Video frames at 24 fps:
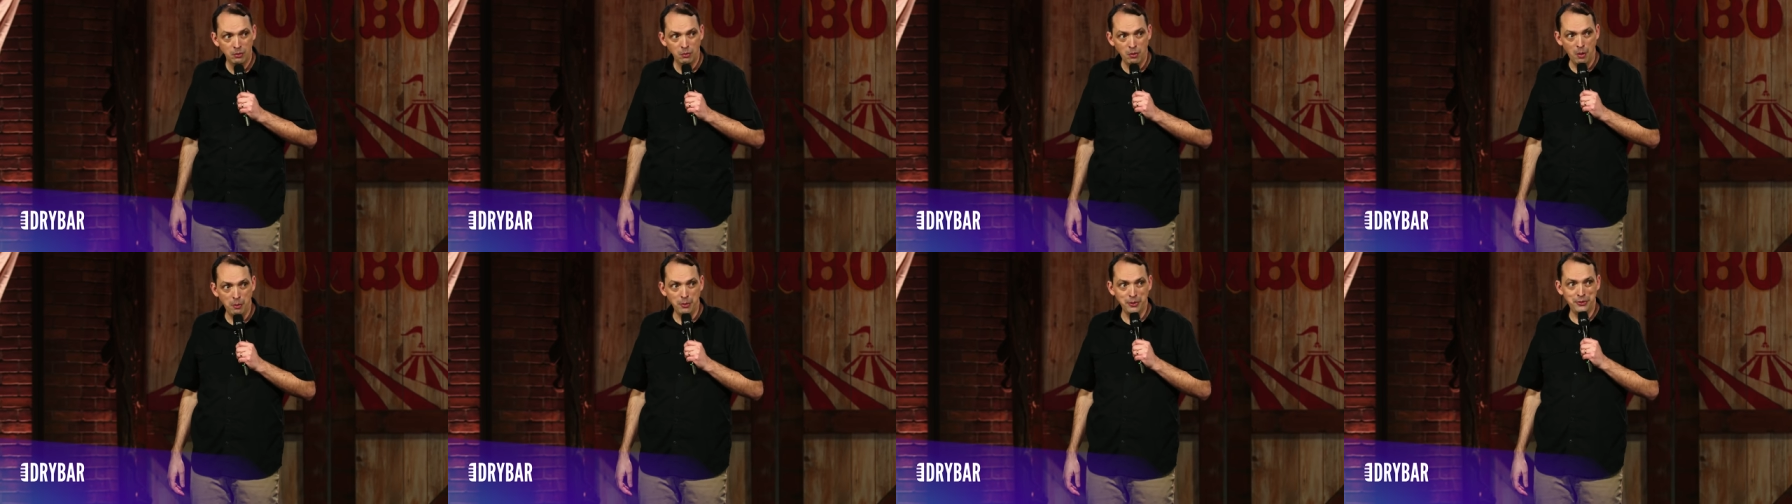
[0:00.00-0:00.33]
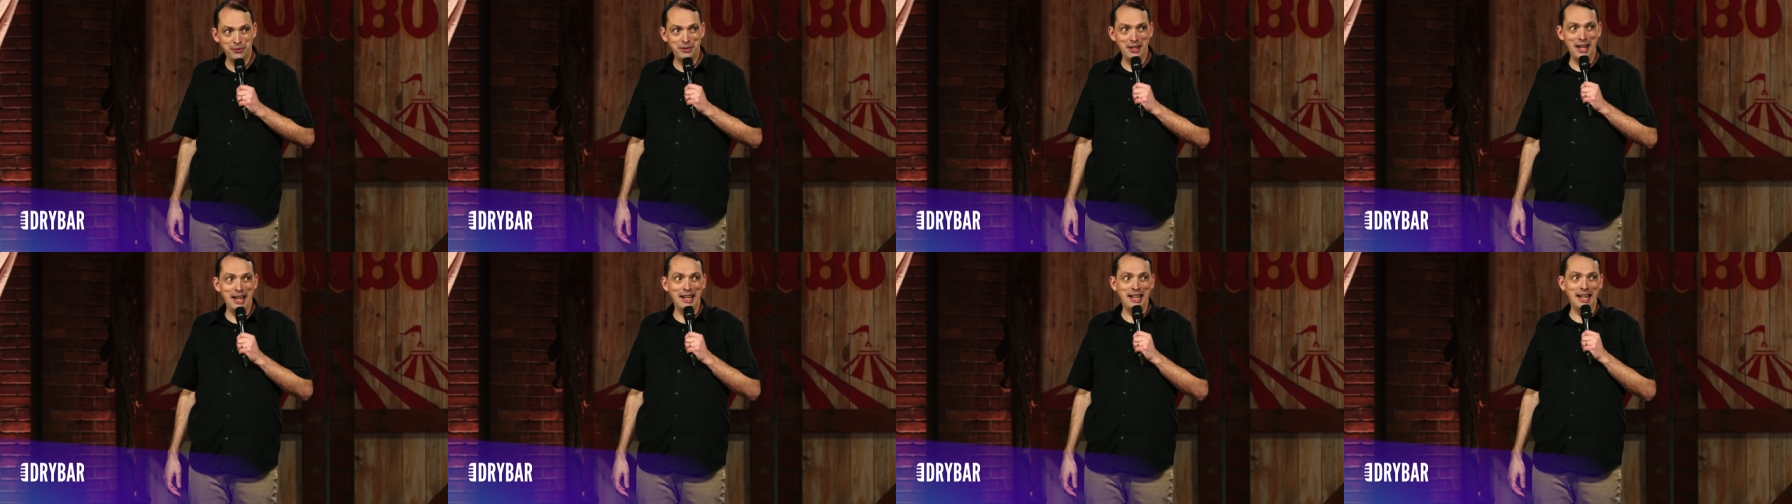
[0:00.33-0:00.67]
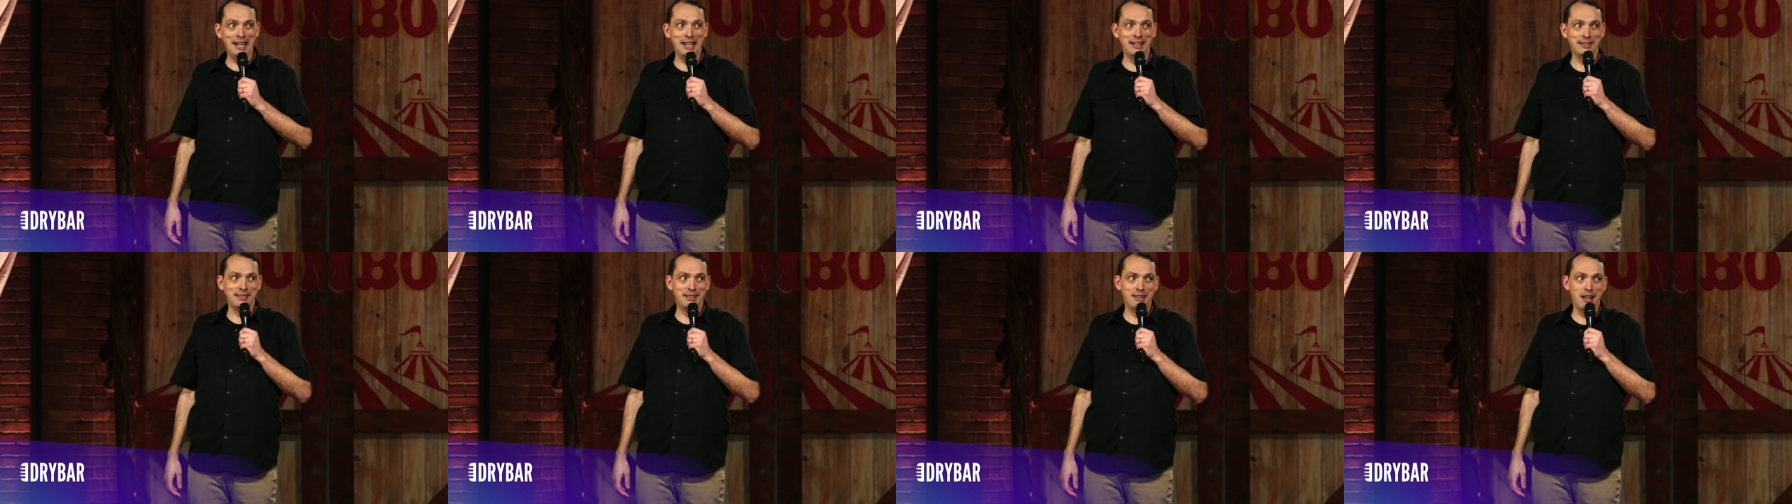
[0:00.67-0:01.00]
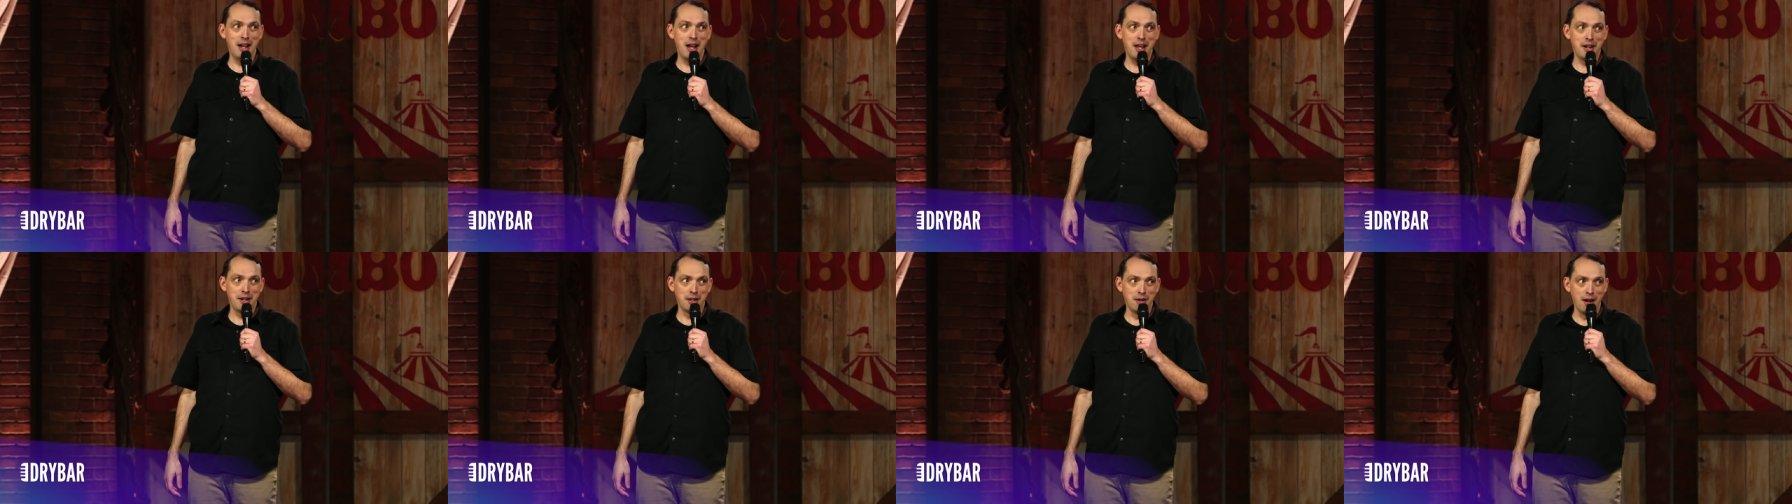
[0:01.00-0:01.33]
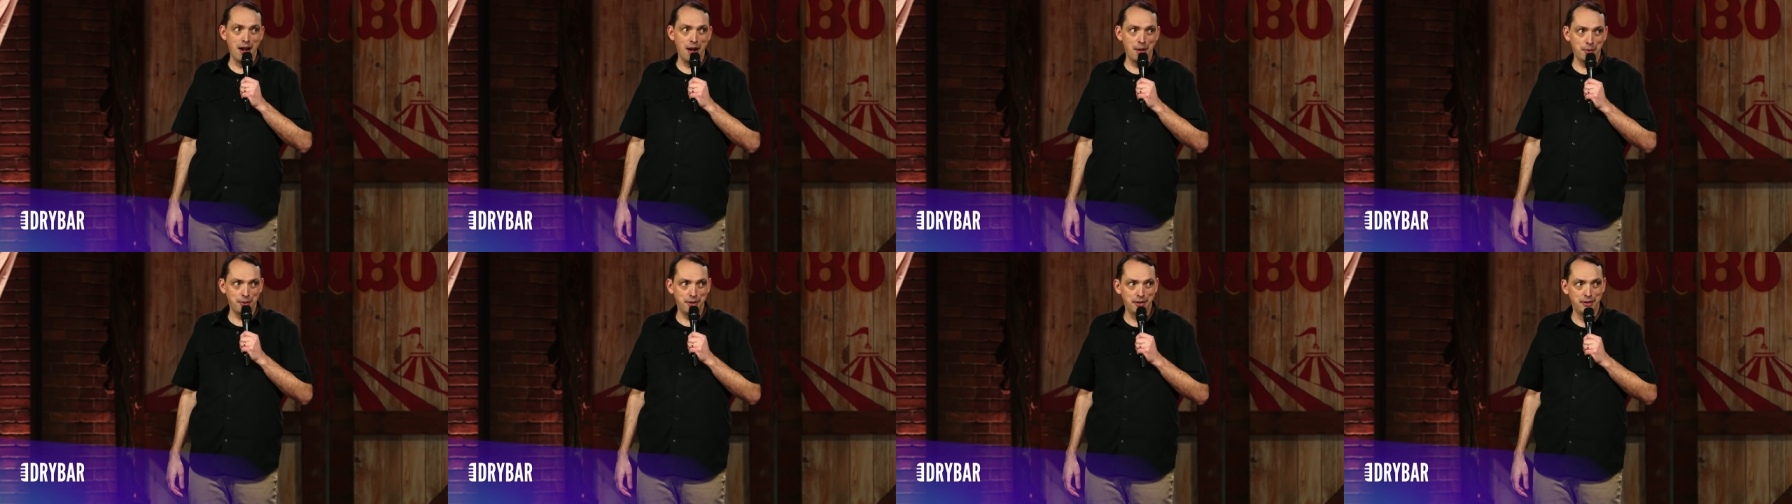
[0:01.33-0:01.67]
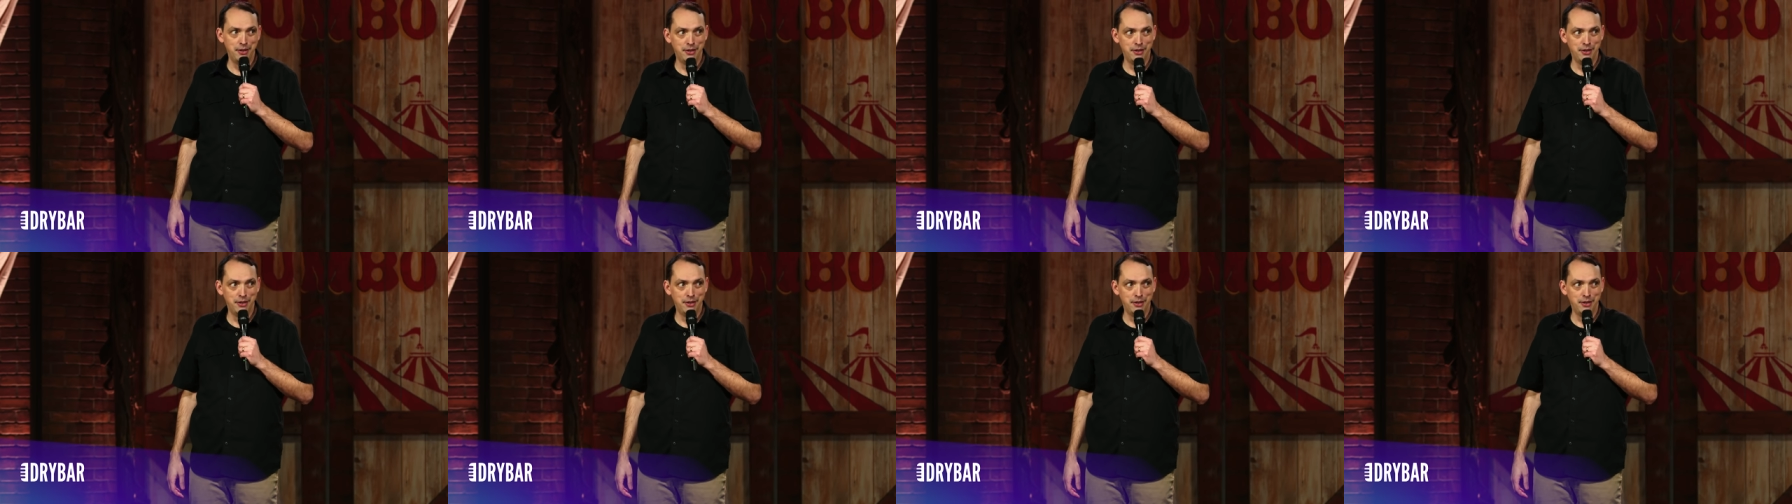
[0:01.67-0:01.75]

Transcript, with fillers: what was taking his daughter out.